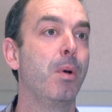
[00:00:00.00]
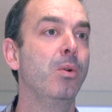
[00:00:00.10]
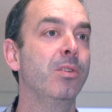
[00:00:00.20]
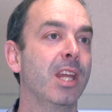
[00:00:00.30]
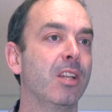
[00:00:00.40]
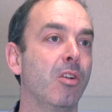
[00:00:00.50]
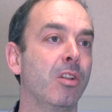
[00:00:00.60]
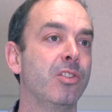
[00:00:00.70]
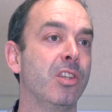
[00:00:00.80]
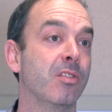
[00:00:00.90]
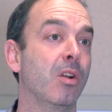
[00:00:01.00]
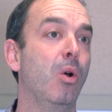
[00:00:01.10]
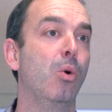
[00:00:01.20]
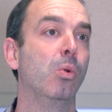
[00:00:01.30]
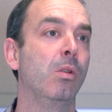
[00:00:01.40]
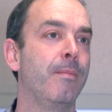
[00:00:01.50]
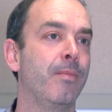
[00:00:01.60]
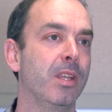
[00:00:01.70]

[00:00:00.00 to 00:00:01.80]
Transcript: Biotechnology as a whole